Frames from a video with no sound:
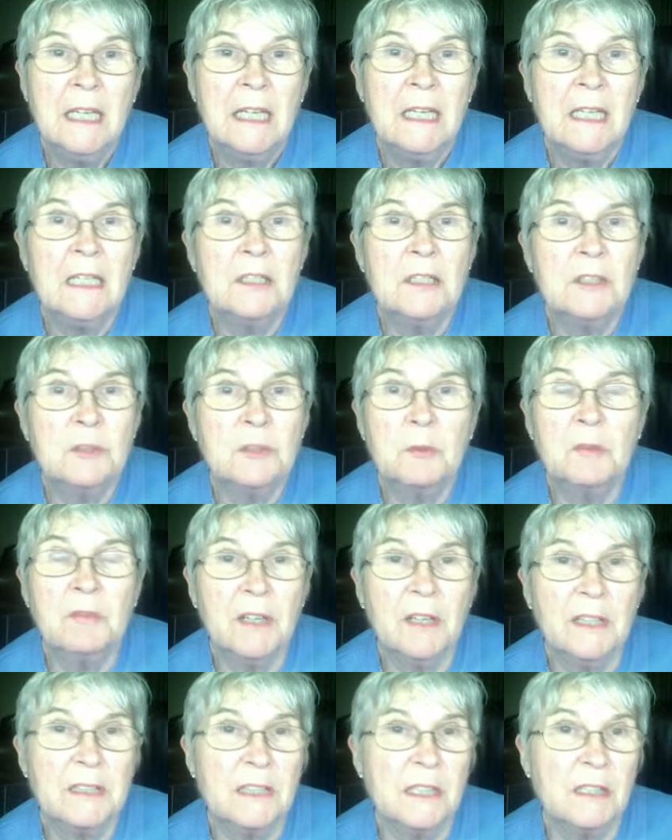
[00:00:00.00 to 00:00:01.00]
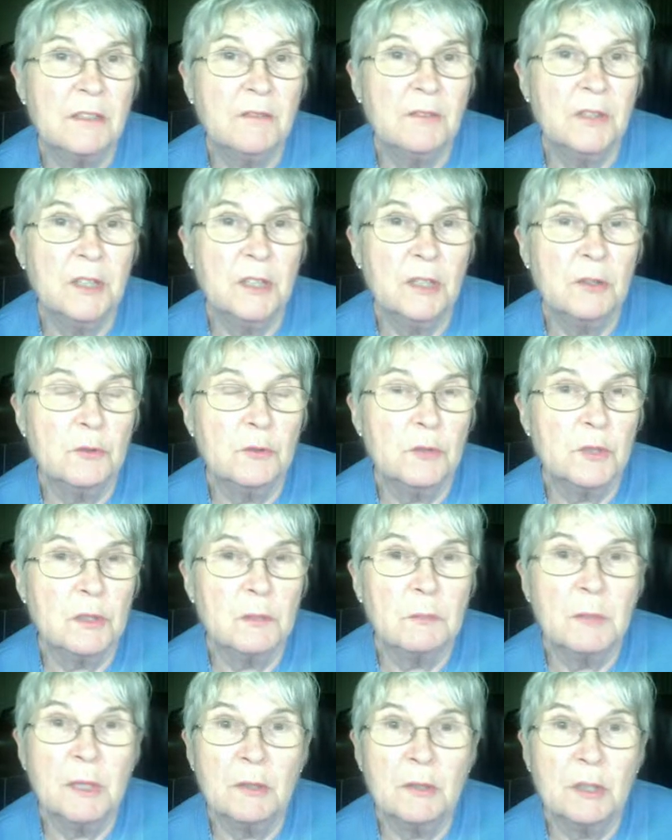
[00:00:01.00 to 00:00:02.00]
is to reflect on the videos
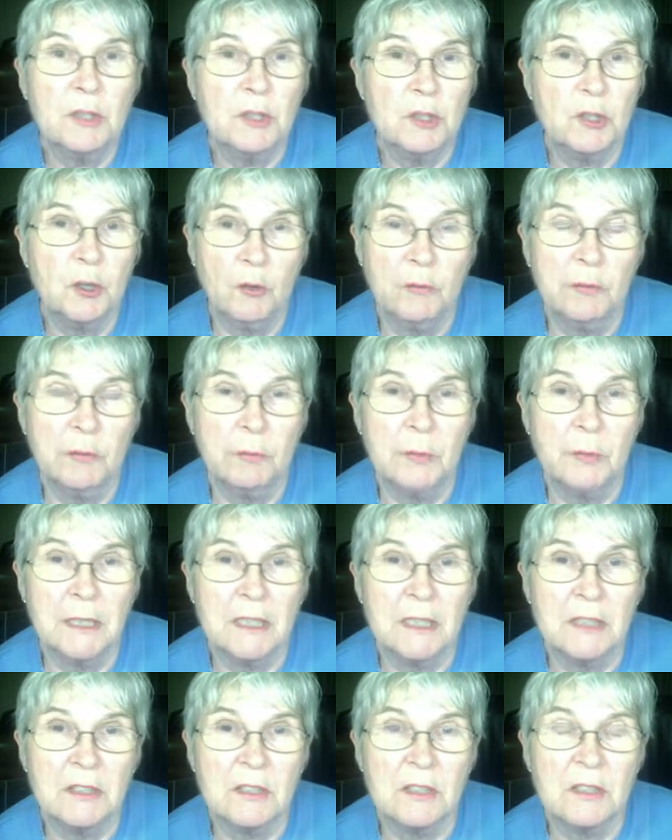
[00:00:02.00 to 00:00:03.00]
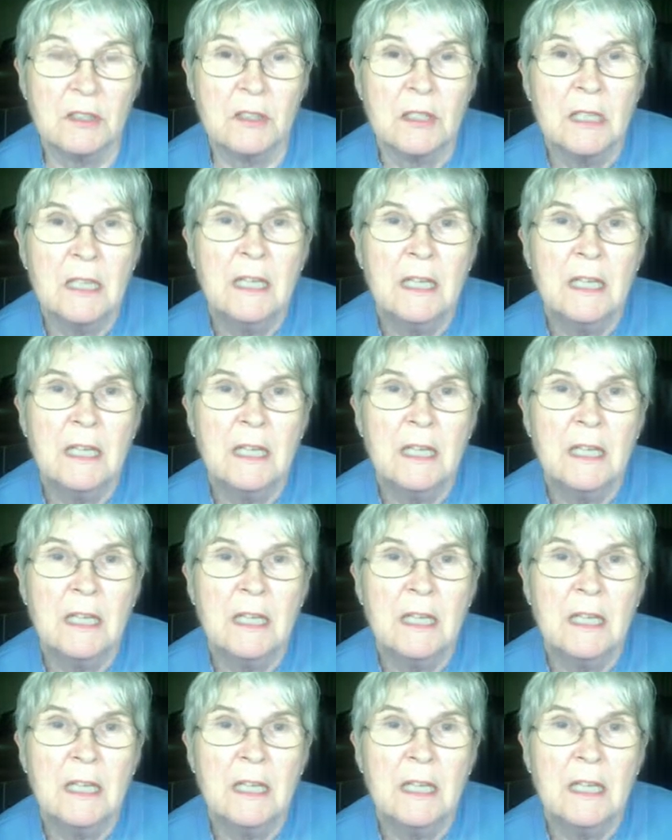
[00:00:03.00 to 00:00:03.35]
about the Jehovah's Witnesses.